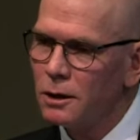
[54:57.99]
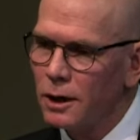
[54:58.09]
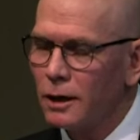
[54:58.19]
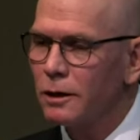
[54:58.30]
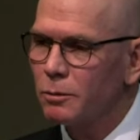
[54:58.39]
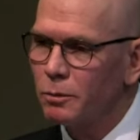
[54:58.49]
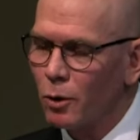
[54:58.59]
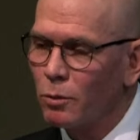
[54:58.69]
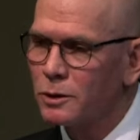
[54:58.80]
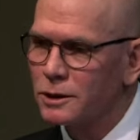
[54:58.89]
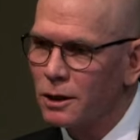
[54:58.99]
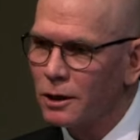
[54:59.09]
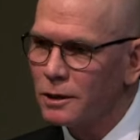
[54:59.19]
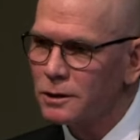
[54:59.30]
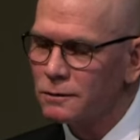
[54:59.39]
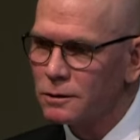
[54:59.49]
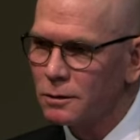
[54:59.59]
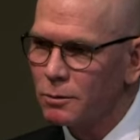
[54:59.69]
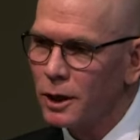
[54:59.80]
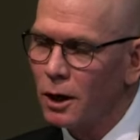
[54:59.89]
gather proper science
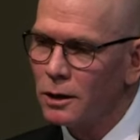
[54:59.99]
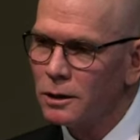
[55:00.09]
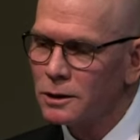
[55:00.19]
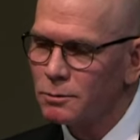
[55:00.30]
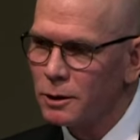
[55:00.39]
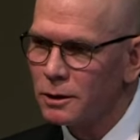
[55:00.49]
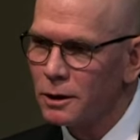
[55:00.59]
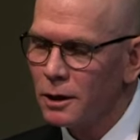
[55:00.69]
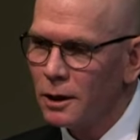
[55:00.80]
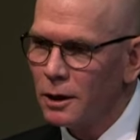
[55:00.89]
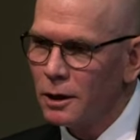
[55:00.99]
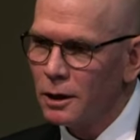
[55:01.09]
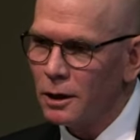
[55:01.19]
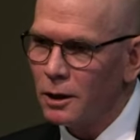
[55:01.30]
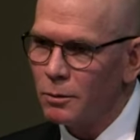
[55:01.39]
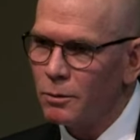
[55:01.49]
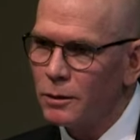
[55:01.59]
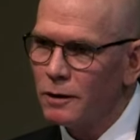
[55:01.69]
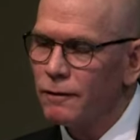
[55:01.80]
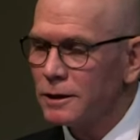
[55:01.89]
behind this, but um,
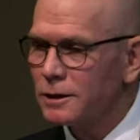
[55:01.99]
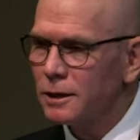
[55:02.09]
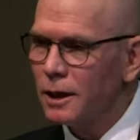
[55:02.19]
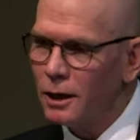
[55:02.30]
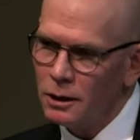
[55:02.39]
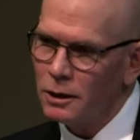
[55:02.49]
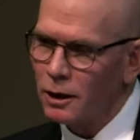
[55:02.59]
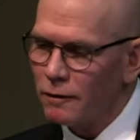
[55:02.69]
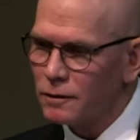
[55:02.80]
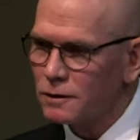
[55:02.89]
if I see any graft